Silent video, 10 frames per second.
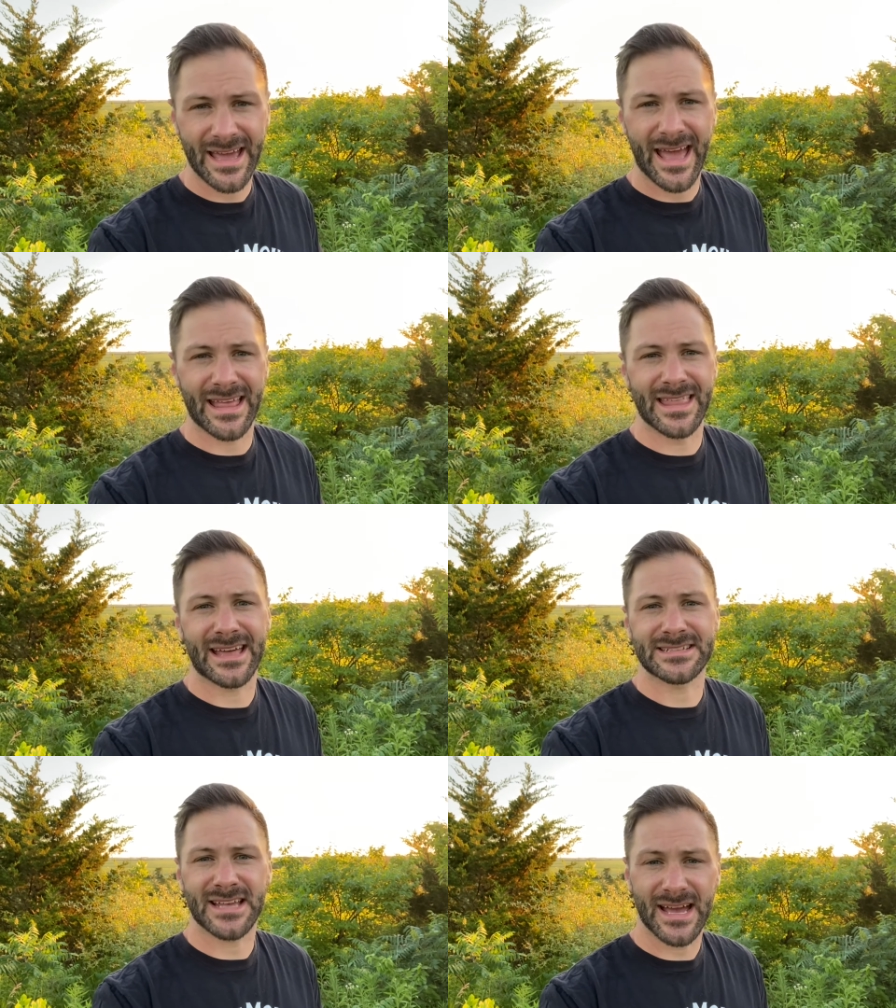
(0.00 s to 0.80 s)
and
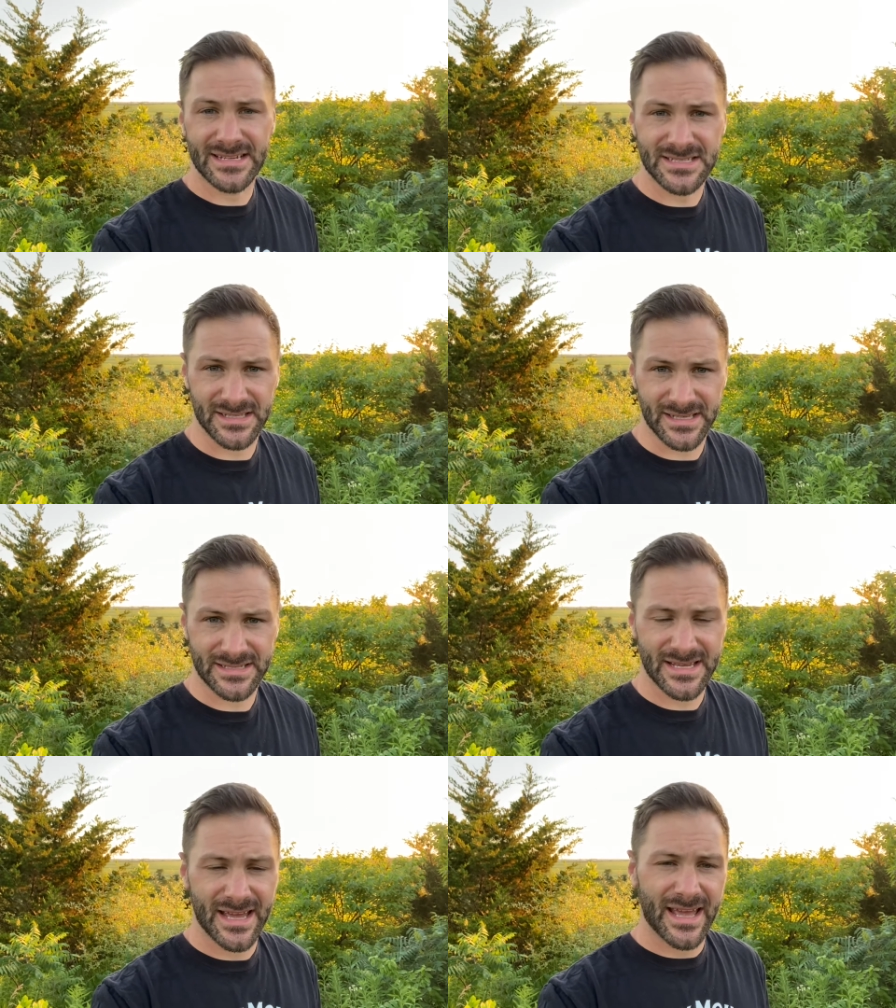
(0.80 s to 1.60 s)
that is
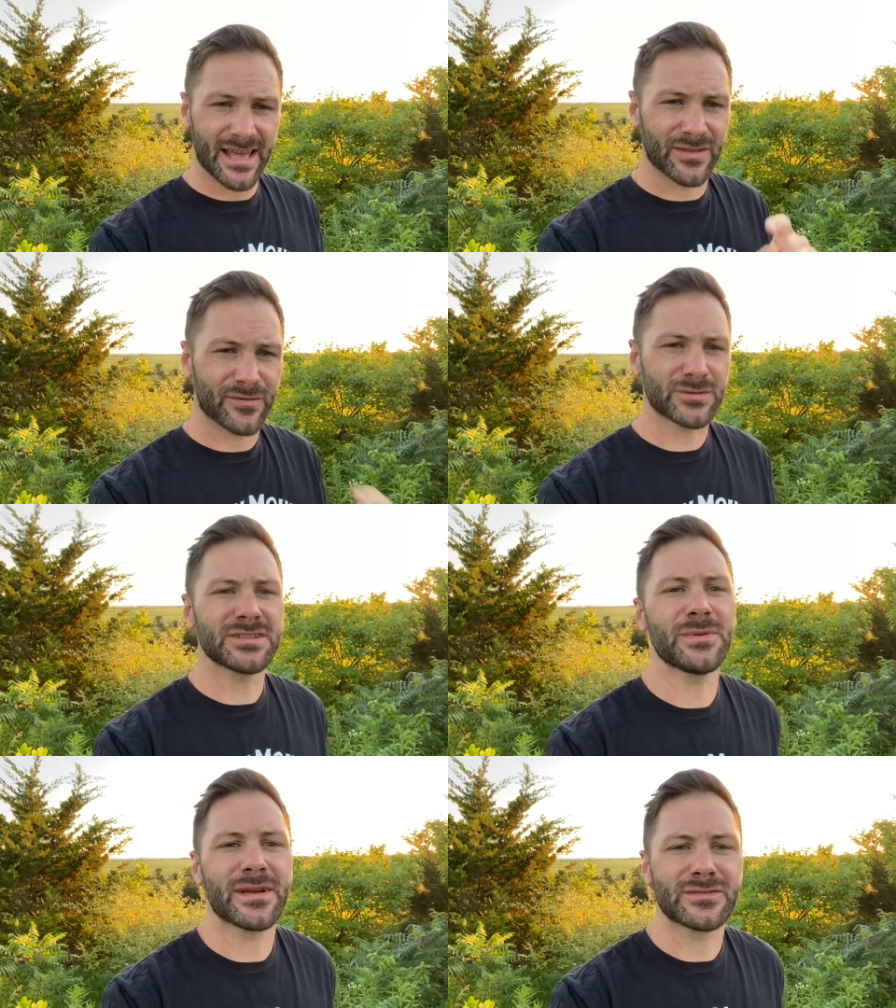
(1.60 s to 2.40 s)
Iceland. And the first
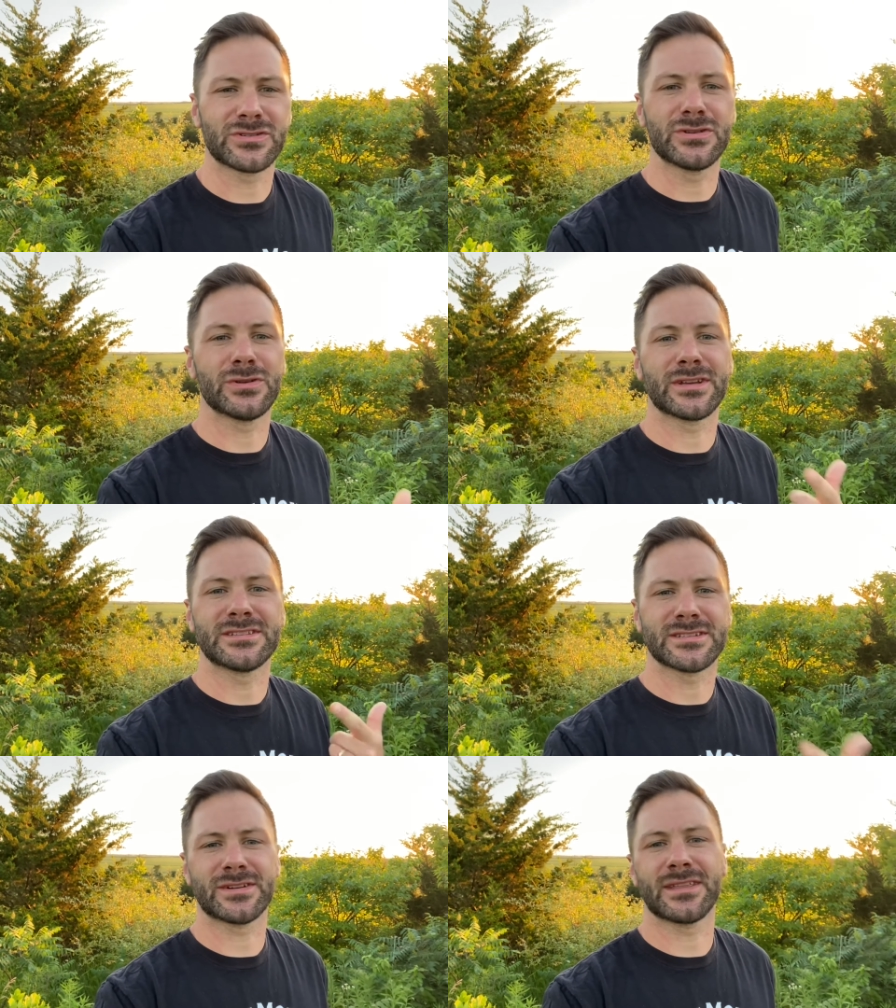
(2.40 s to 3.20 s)
thing we have to do to
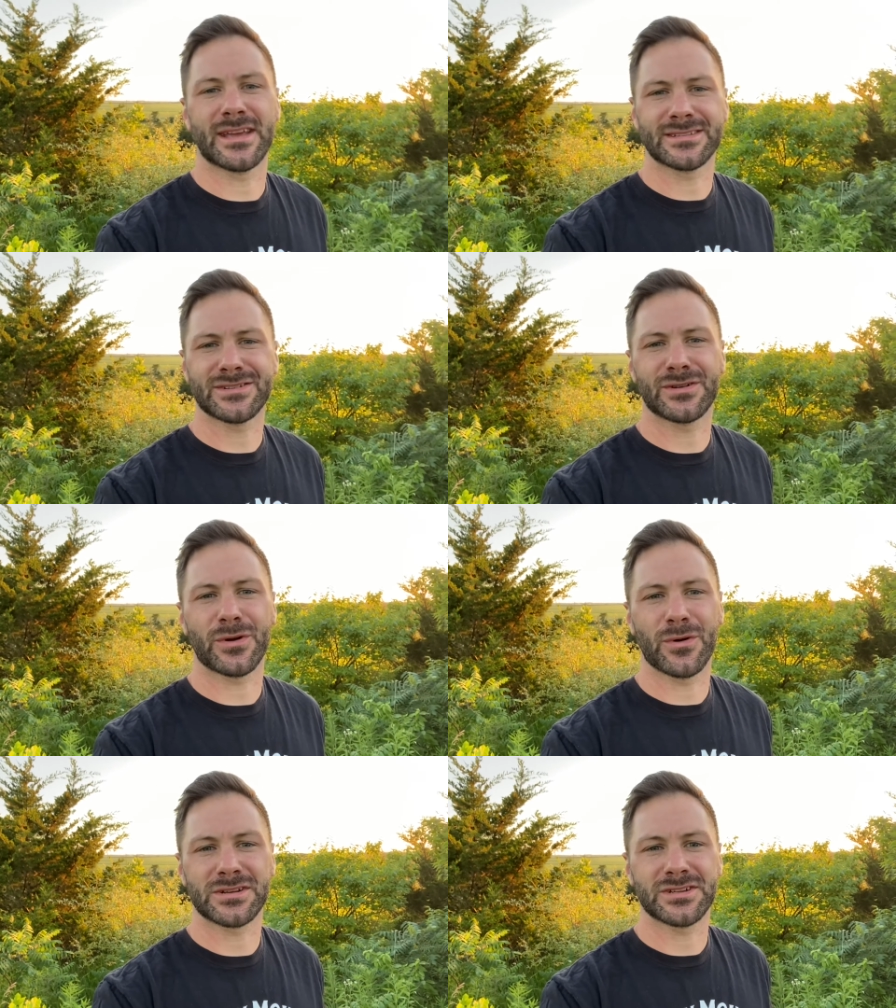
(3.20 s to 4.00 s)
consider the answer to your
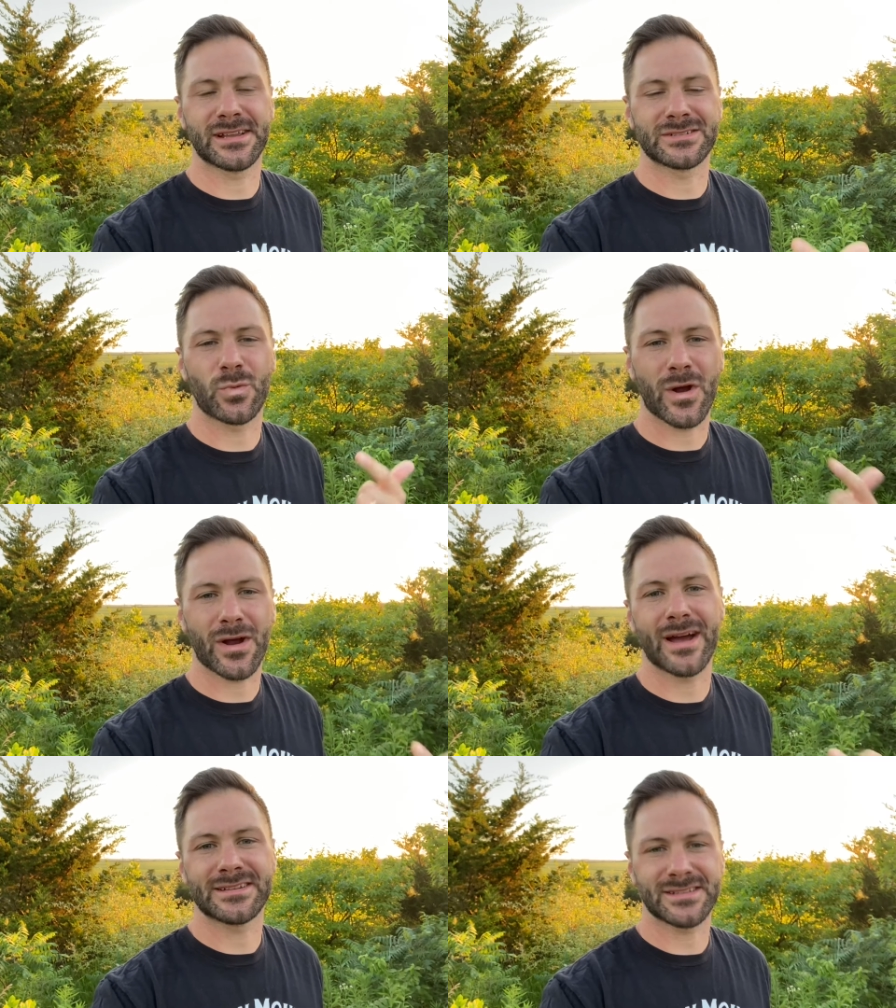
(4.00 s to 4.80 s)
question is where
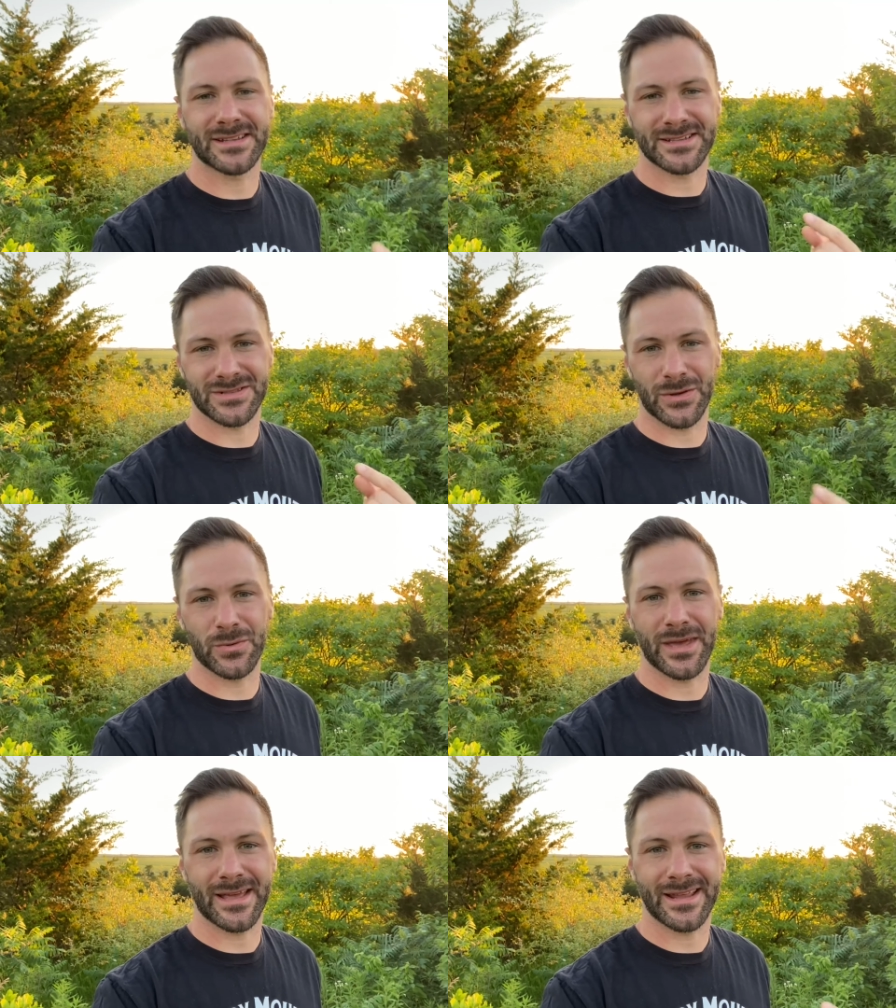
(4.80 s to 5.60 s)
Iceland is
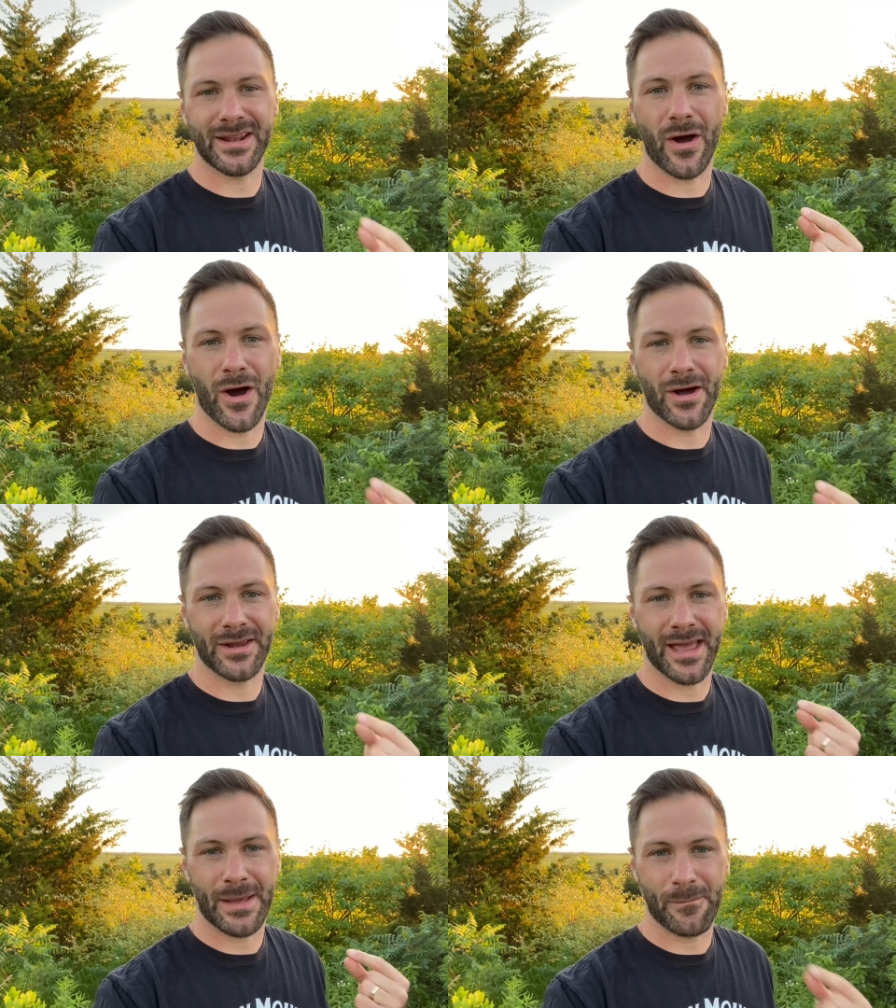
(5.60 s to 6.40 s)
located on
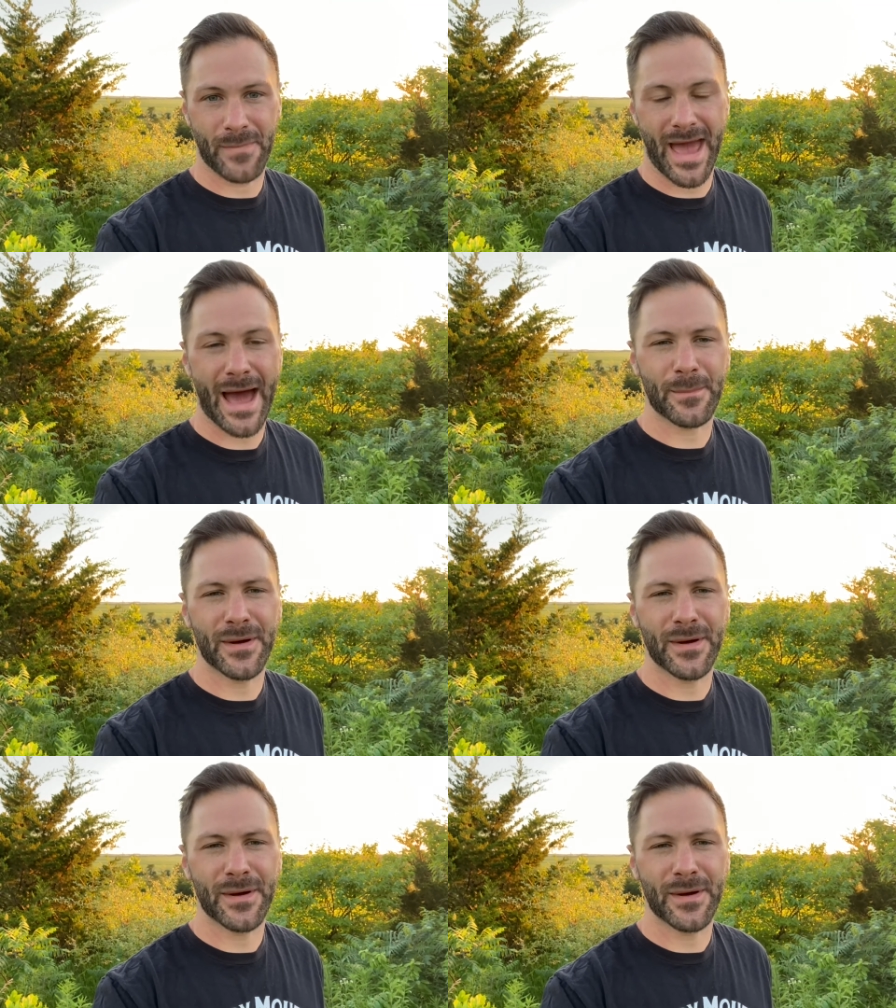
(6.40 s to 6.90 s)
a map.